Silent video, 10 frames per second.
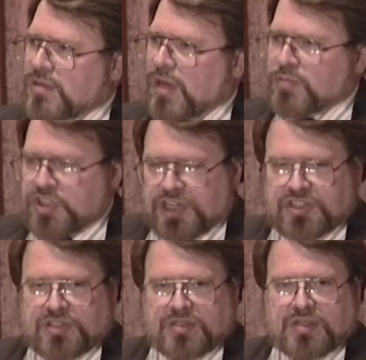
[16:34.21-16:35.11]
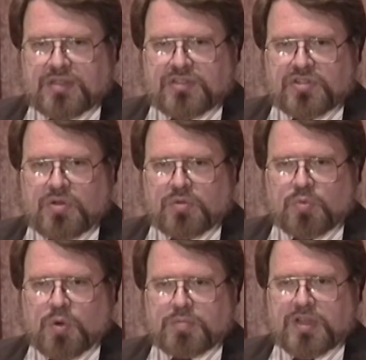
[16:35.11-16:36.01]
objection to this Cold
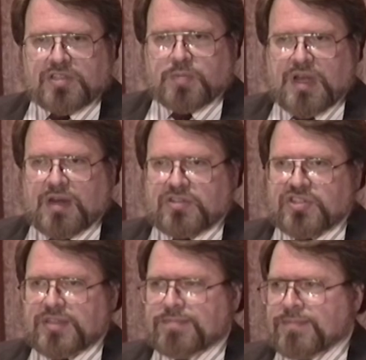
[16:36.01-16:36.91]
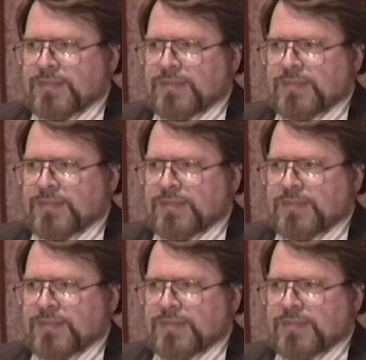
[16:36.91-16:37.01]
War plus policy.